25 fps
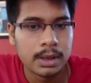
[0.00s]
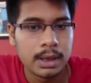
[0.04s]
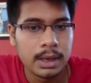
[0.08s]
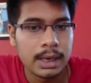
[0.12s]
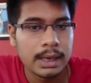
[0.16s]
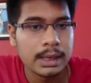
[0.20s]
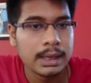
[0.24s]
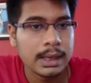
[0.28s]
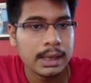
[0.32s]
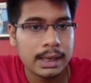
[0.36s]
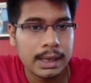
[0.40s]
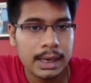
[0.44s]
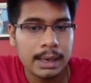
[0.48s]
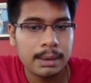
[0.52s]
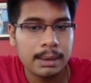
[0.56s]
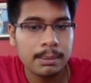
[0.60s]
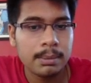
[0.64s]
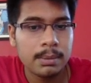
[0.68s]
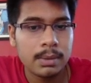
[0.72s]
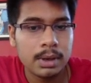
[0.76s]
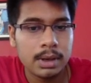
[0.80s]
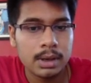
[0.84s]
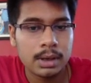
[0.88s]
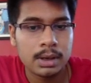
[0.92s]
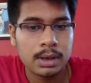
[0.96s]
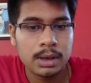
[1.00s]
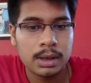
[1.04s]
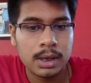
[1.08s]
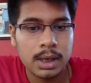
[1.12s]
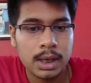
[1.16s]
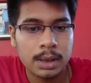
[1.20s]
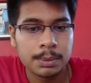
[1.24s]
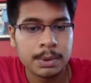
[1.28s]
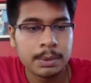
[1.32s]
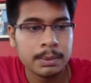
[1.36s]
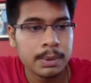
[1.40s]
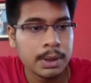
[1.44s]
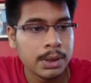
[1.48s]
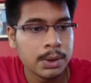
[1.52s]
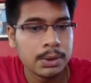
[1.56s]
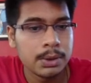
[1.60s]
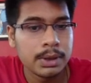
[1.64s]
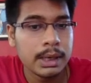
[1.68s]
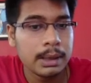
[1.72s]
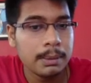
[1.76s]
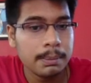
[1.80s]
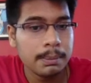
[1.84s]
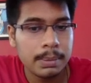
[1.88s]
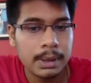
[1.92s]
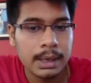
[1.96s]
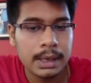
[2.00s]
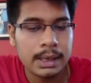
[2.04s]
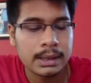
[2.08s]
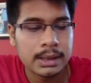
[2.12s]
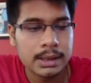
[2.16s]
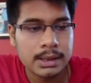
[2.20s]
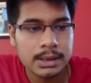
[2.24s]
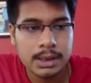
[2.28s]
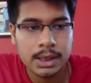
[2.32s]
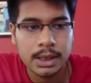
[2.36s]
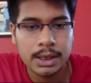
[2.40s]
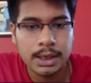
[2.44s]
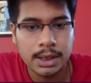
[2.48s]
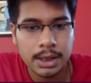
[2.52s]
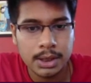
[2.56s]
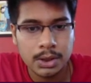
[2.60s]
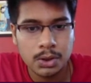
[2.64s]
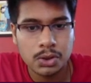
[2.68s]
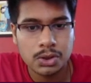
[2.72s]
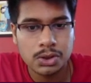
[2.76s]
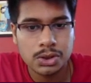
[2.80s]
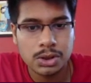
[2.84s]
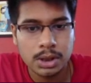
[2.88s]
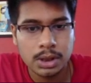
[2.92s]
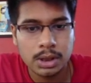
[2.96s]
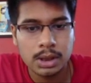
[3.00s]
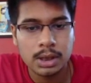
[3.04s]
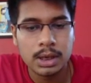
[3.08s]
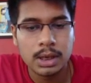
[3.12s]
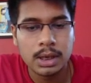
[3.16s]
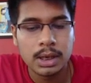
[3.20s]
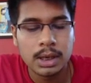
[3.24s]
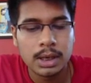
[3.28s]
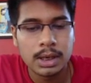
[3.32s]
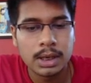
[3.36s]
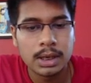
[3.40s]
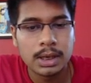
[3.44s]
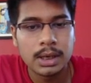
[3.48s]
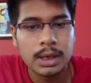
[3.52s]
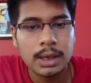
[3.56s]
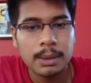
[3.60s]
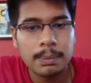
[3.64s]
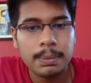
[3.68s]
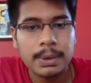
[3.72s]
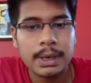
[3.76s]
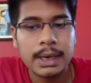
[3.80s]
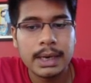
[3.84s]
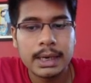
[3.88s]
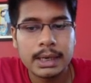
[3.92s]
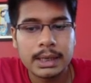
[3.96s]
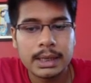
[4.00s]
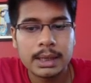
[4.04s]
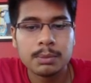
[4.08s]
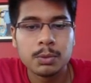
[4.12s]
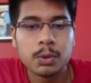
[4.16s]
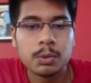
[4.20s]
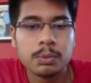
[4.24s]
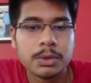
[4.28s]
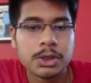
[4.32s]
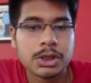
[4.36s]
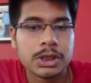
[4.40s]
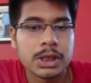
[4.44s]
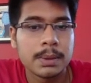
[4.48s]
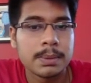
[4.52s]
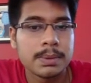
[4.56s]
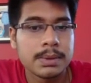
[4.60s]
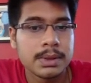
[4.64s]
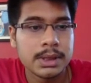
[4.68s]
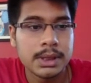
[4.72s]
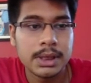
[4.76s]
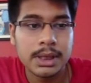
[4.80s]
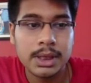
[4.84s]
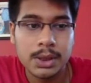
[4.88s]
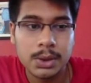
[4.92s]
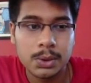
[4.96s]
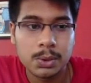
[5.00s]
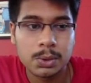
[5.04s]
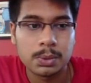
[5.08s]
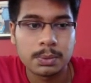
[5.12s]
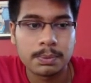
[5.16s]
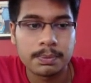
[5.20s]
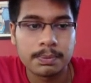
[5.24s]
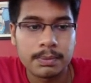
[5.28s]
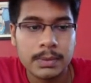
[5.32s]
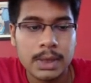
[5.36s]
In the game, Abhimanyu didn't play this continuation. He played the move bishop c2.